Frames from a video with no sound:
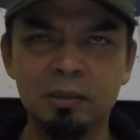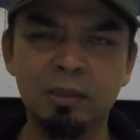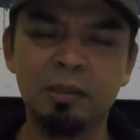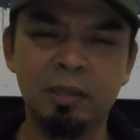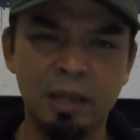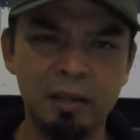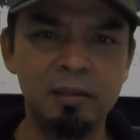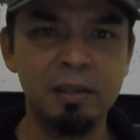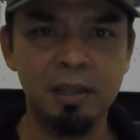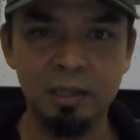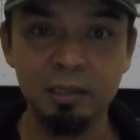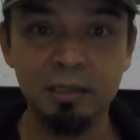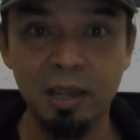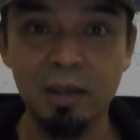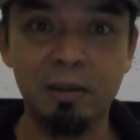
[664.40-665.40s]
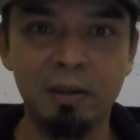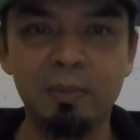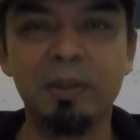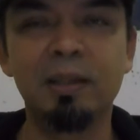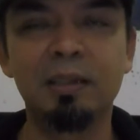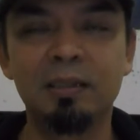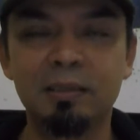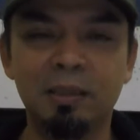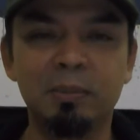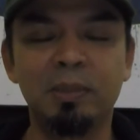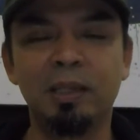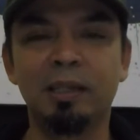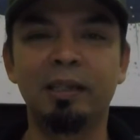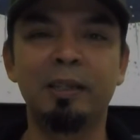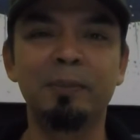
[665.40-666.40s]
not diarrhea, it's diorama, something
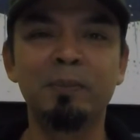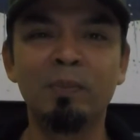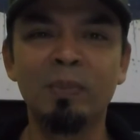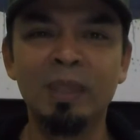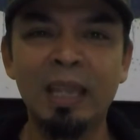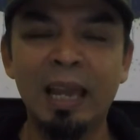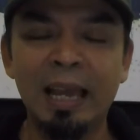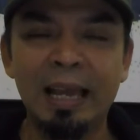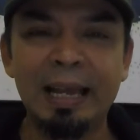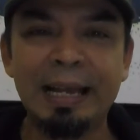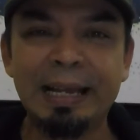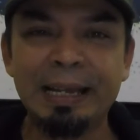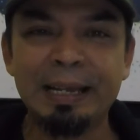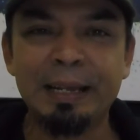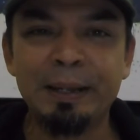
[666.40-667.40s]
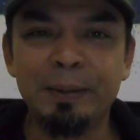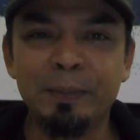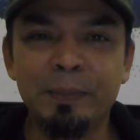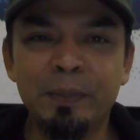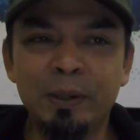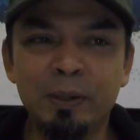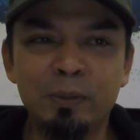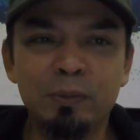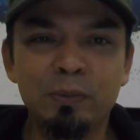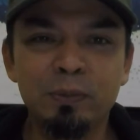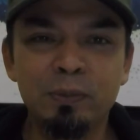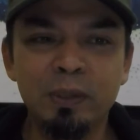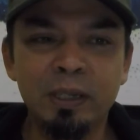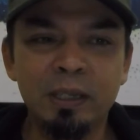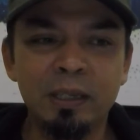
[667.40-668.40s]
like that, of
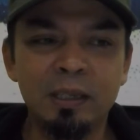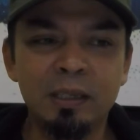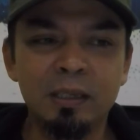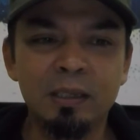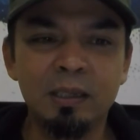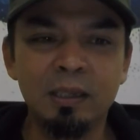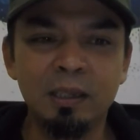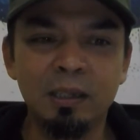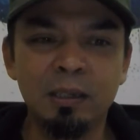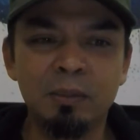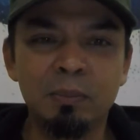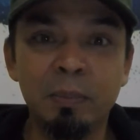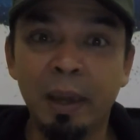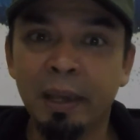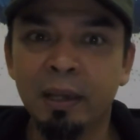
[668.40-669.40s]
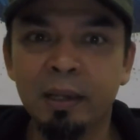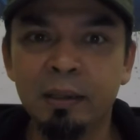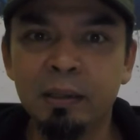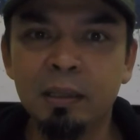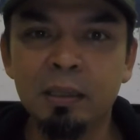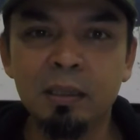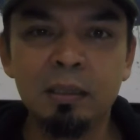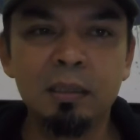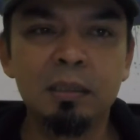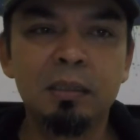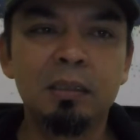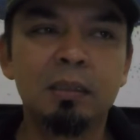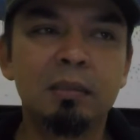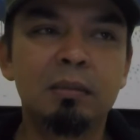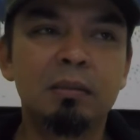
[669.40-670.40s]
a bakery
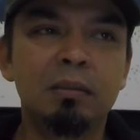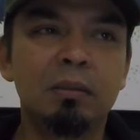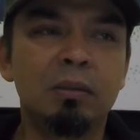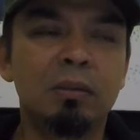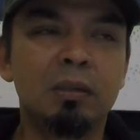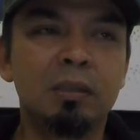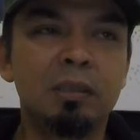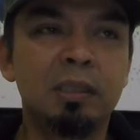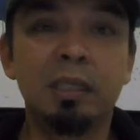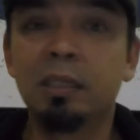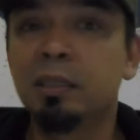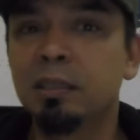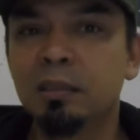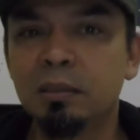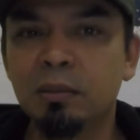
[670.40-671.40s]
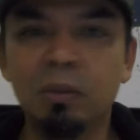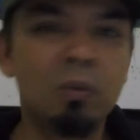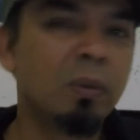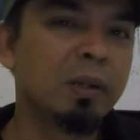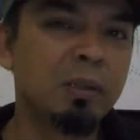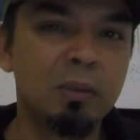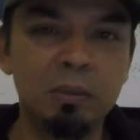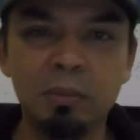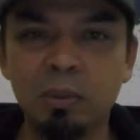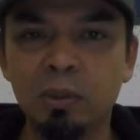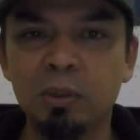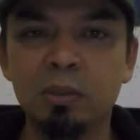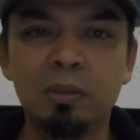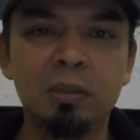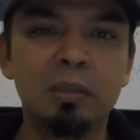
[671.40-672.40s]
or a kitchen or whatnot,
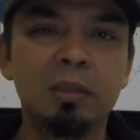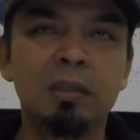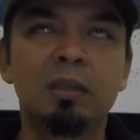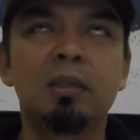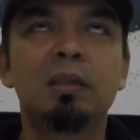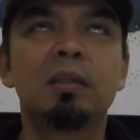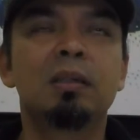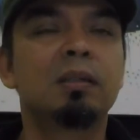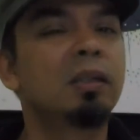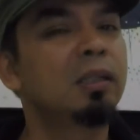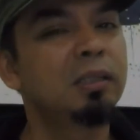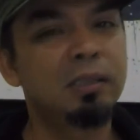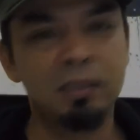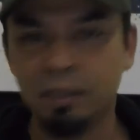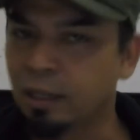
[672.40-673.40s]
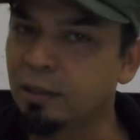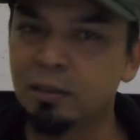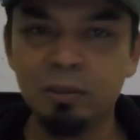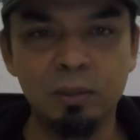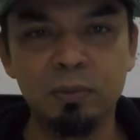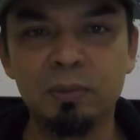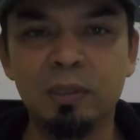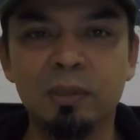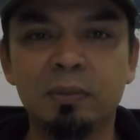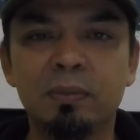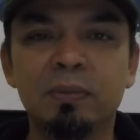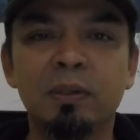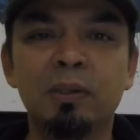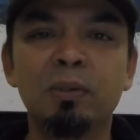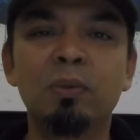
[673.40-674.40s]
because there's tons of stuff.
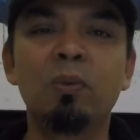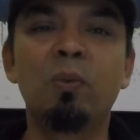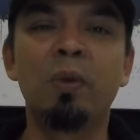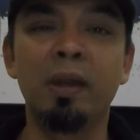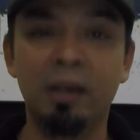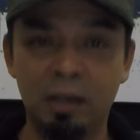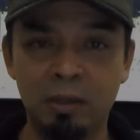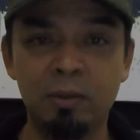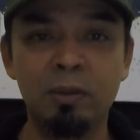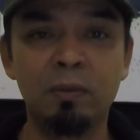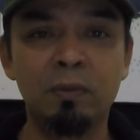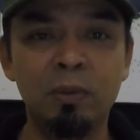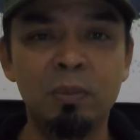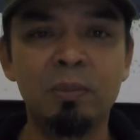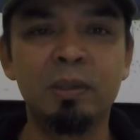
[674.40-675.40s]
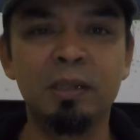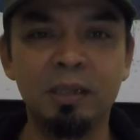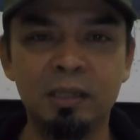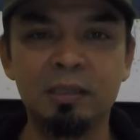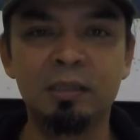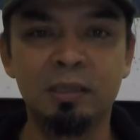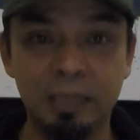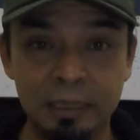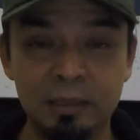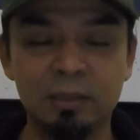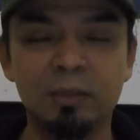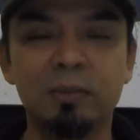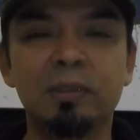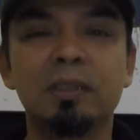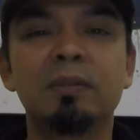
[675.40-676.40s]
I don't know where they got it from, but there's tons
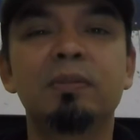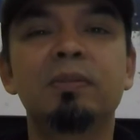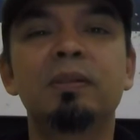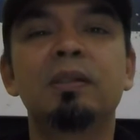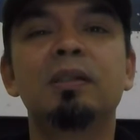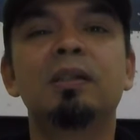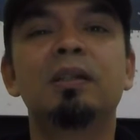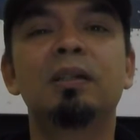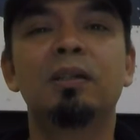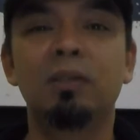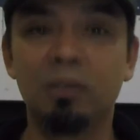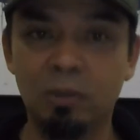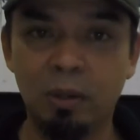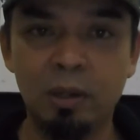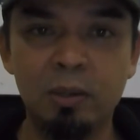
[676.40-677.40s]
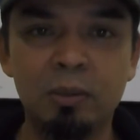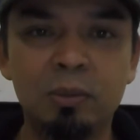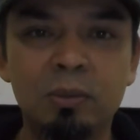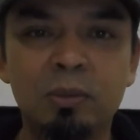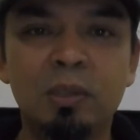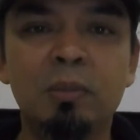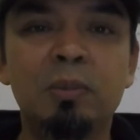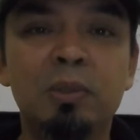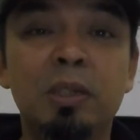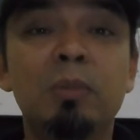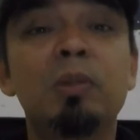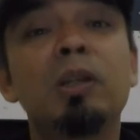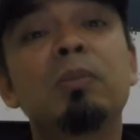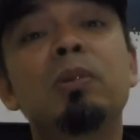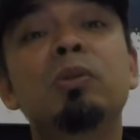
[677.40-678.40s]
of stuff. So head on to
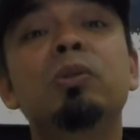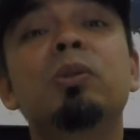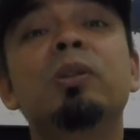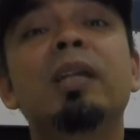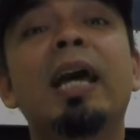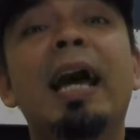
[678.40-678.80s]
www.asiatis,